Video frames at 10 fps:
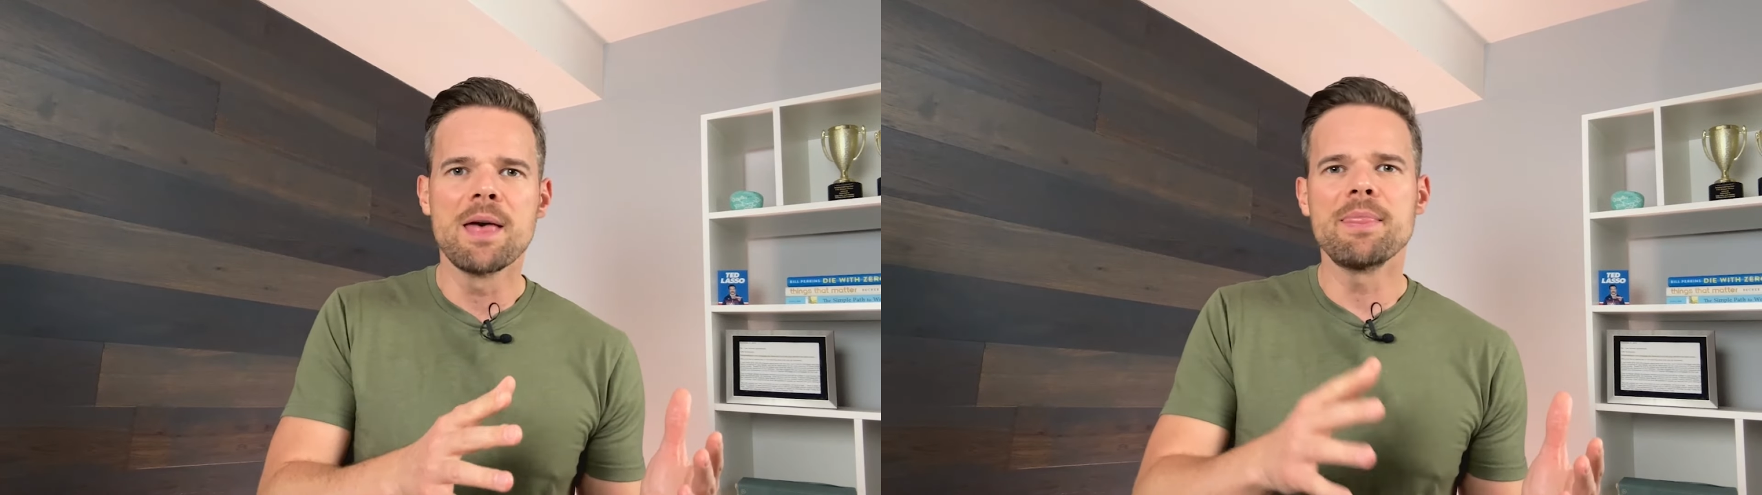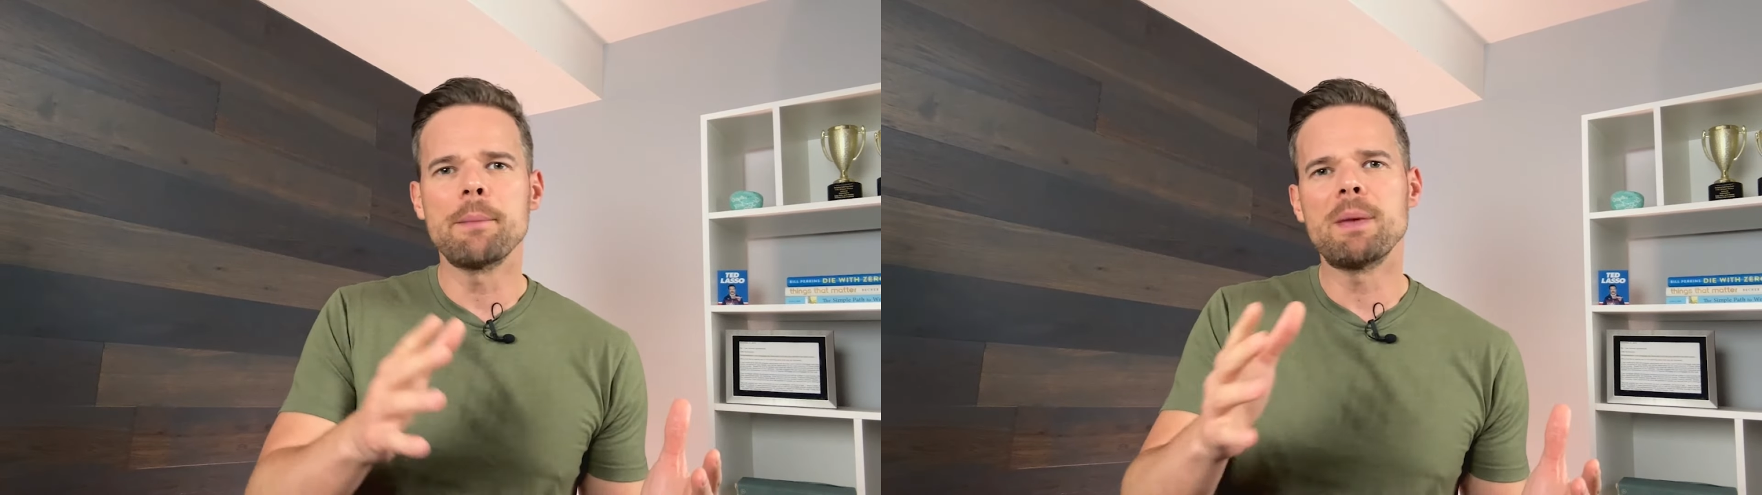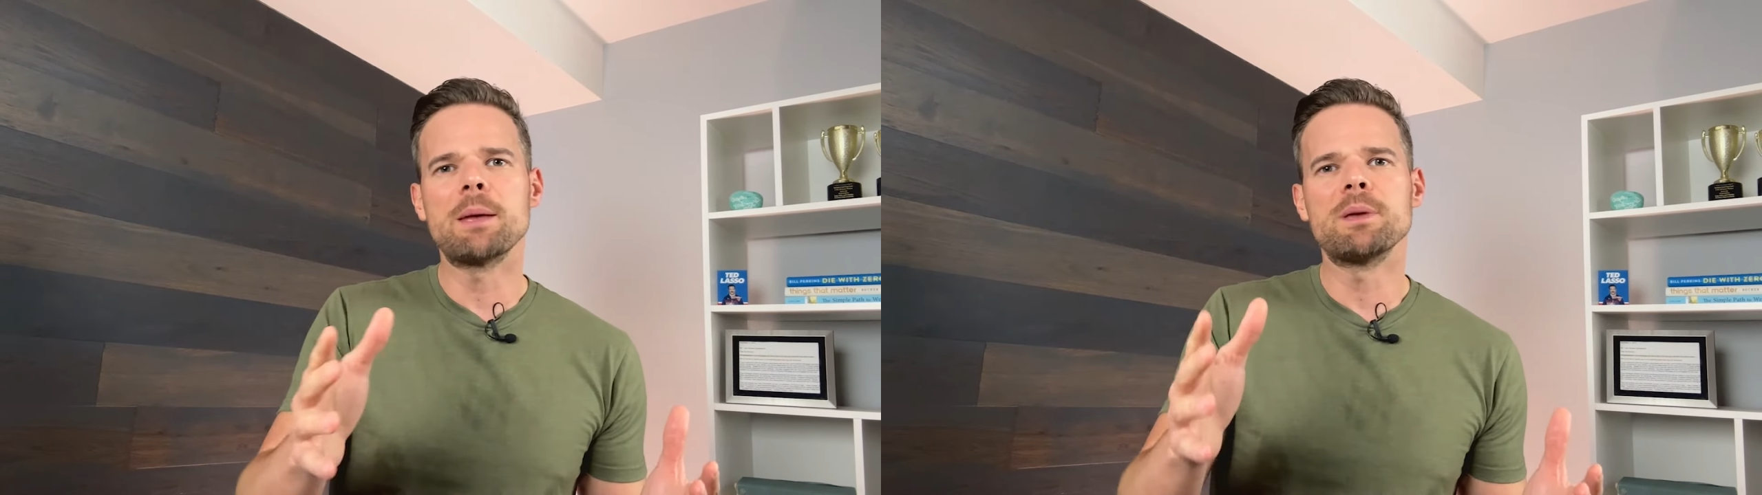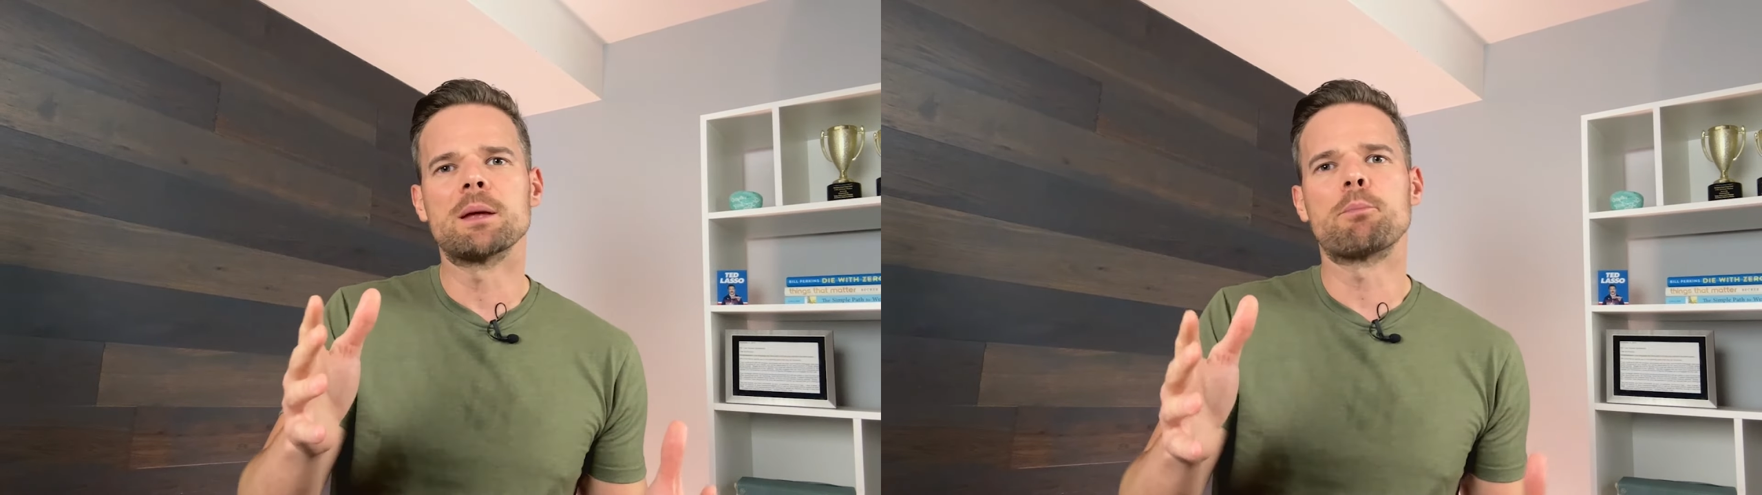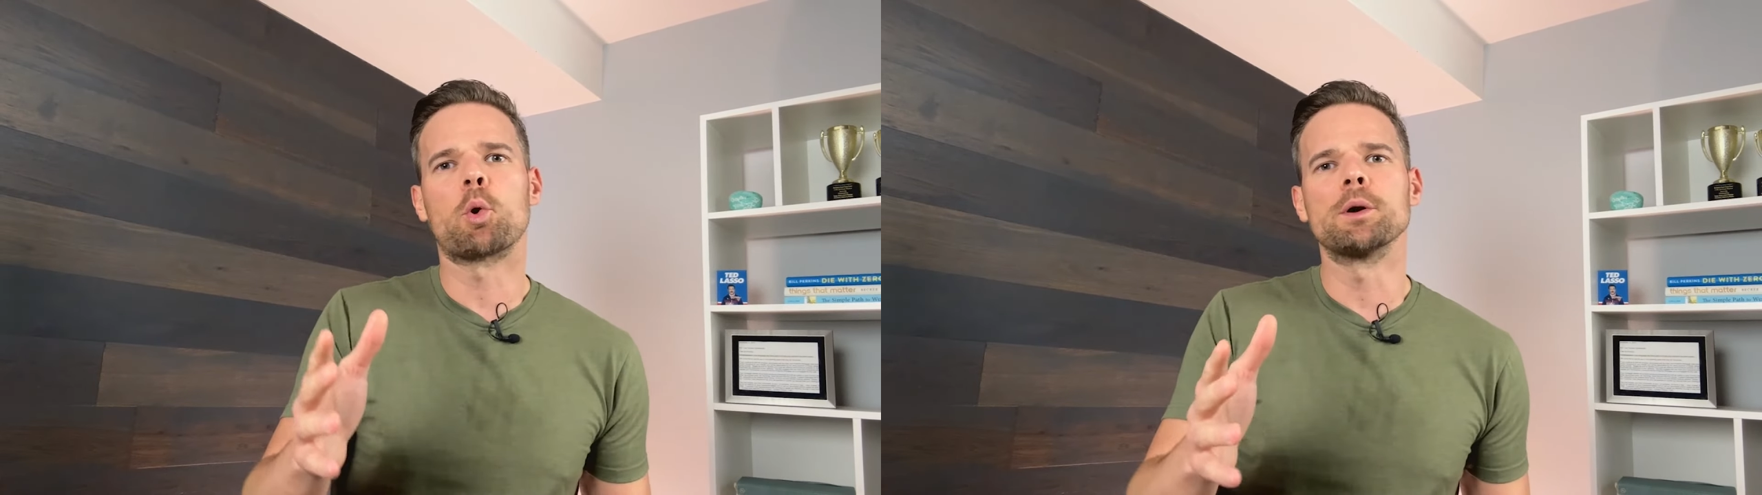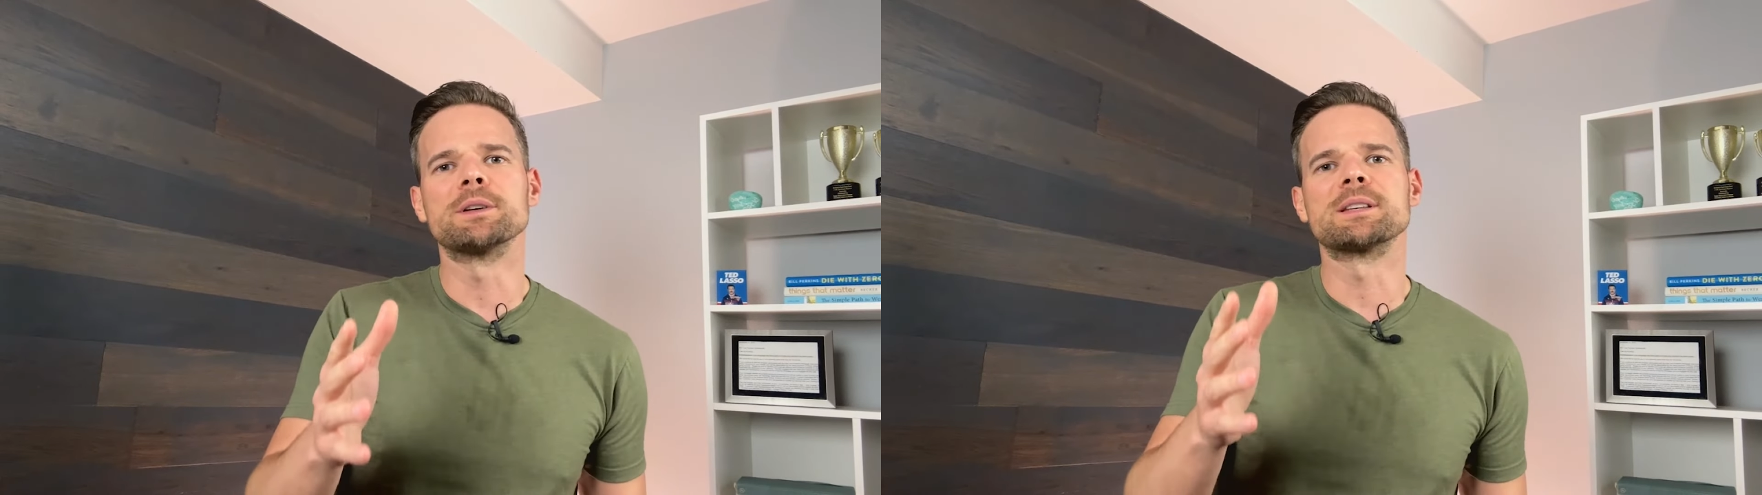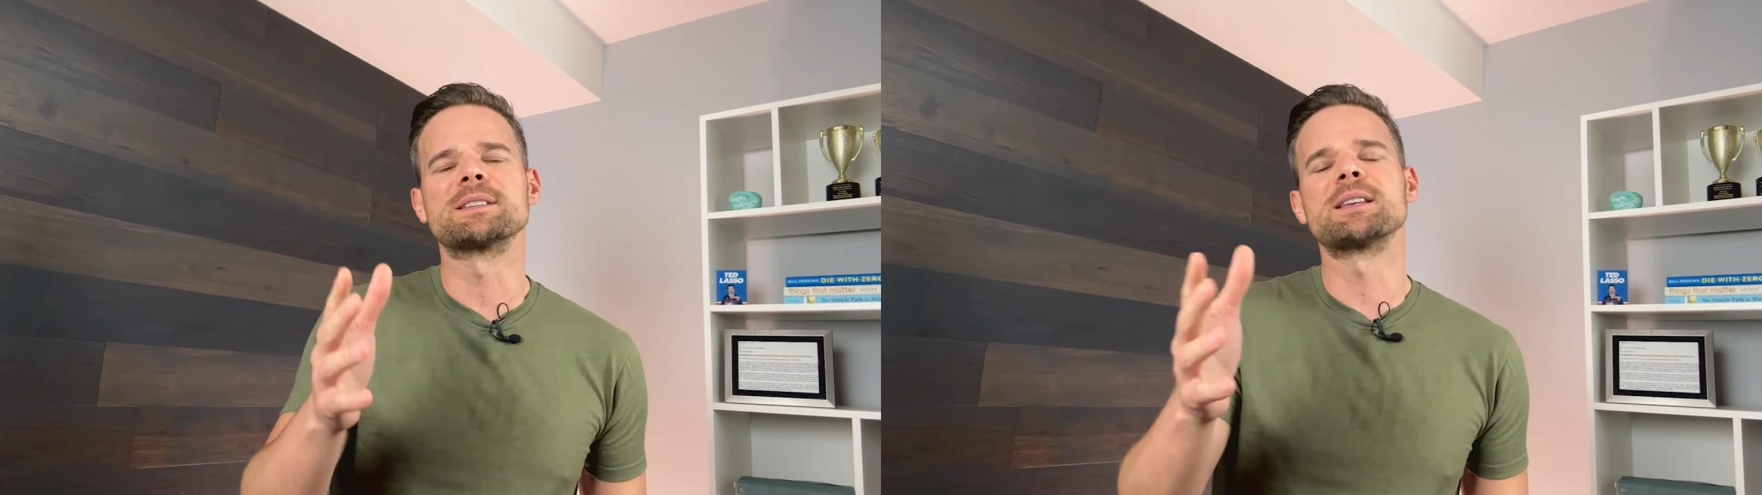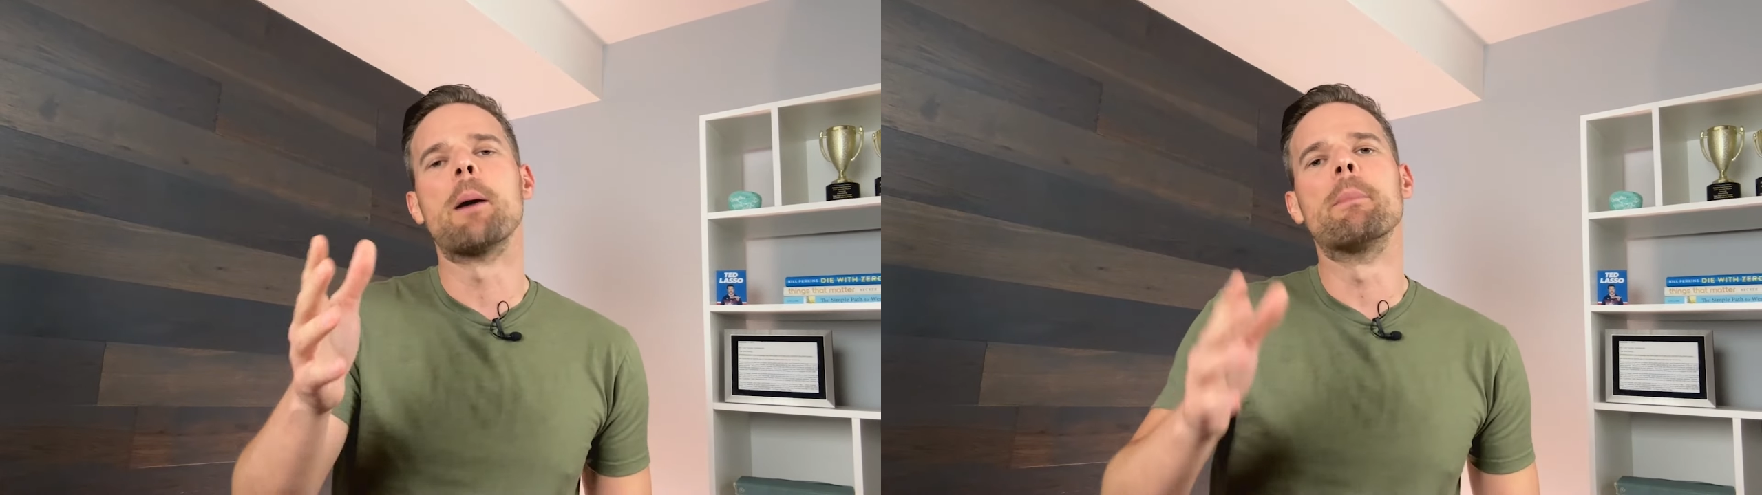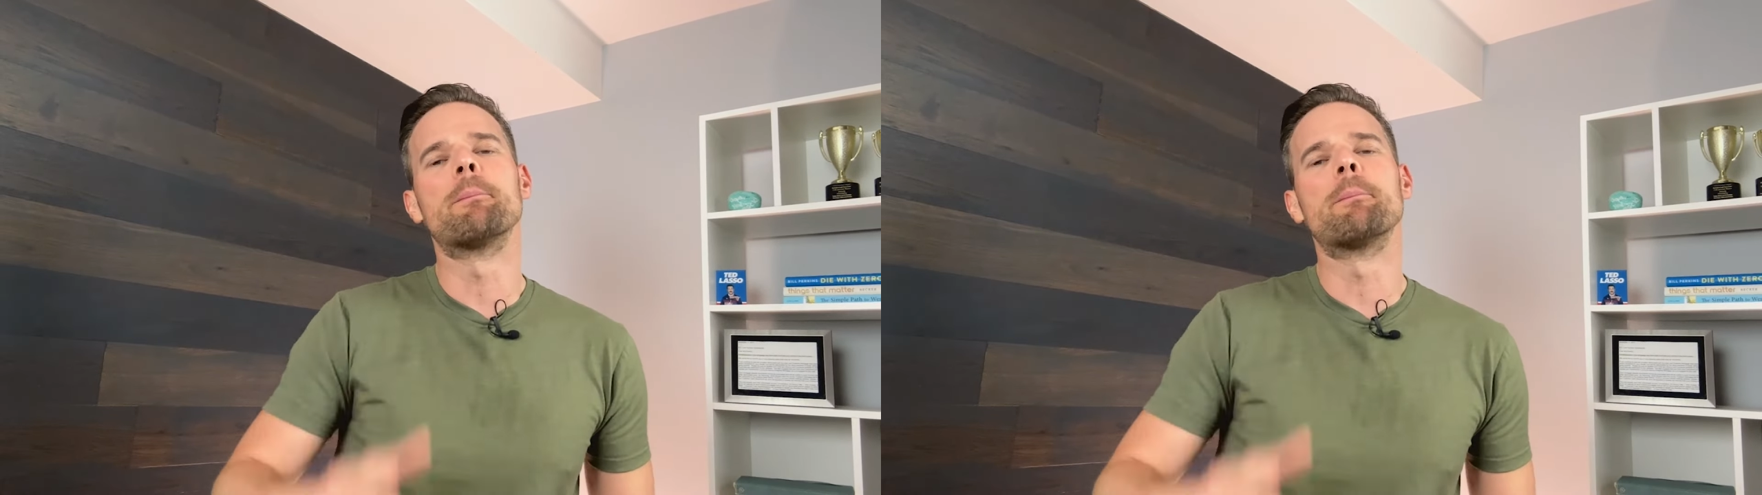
that may be important to some